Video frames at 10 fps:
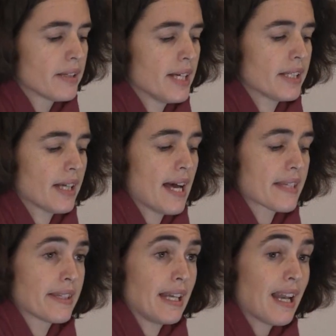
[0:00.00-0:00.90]
that
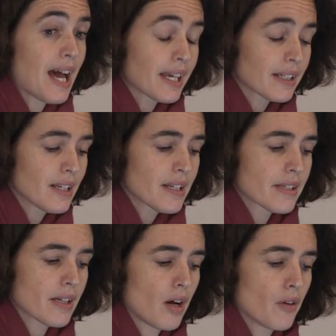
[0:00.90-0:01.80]
has the
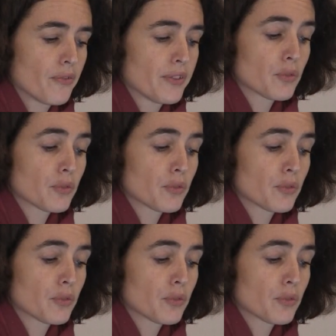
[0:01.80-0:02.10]
likeness of